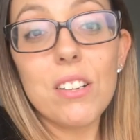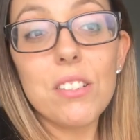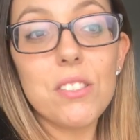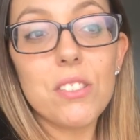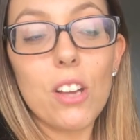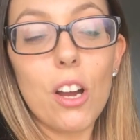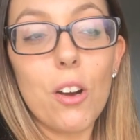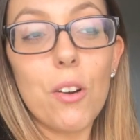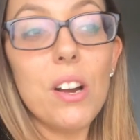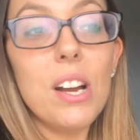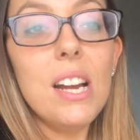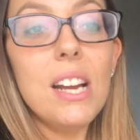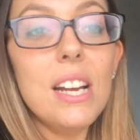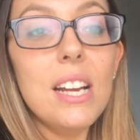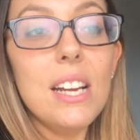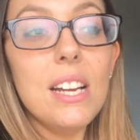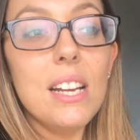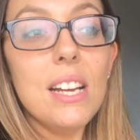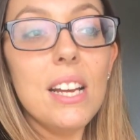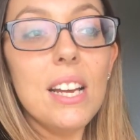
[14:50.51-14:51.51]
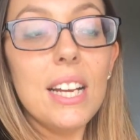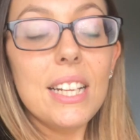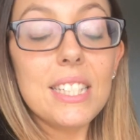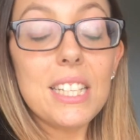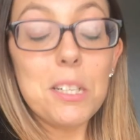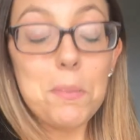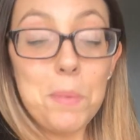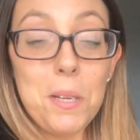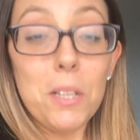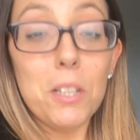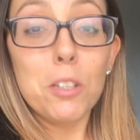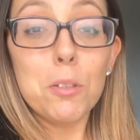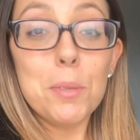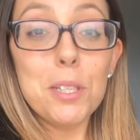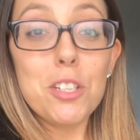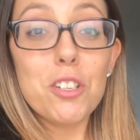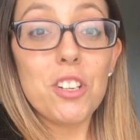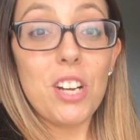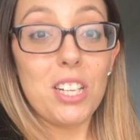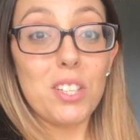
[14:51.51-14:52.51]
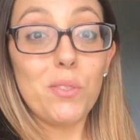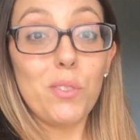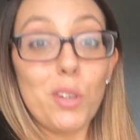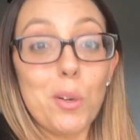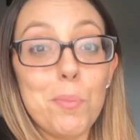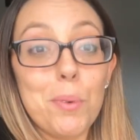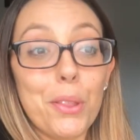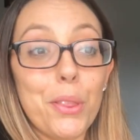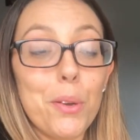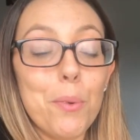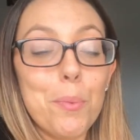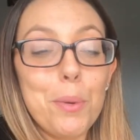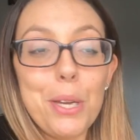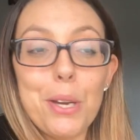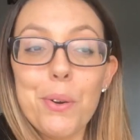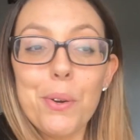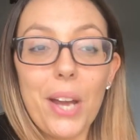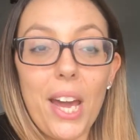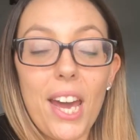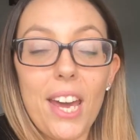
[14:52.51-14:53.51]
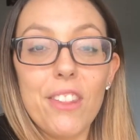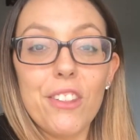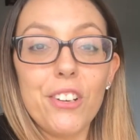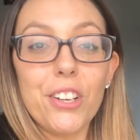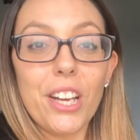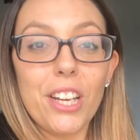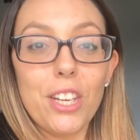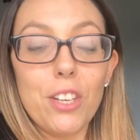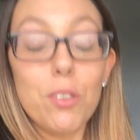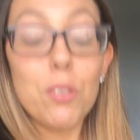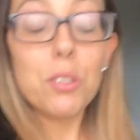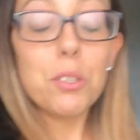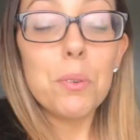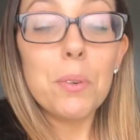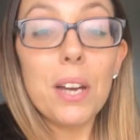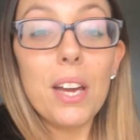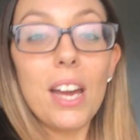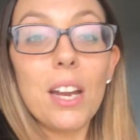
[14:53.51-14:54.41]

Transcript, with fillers: So it's gonna be a little bit stressful, but they'll be okay. They'll get used to it.